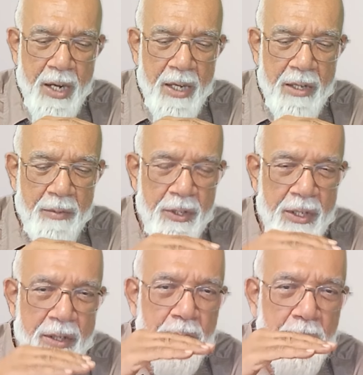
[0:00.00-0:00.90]
higher
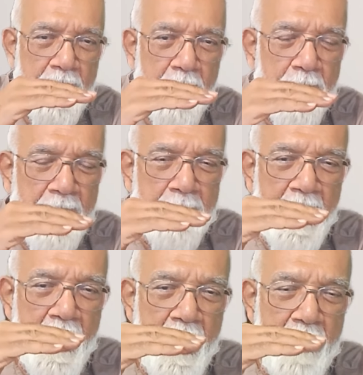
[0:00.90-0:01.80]
awareness. What do you mean
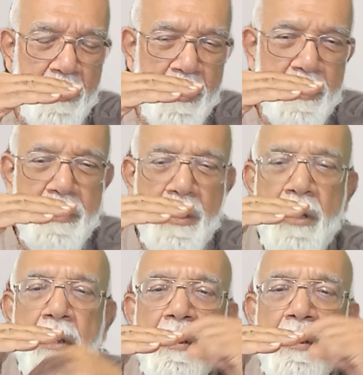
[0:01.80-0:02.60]
by higher awareness?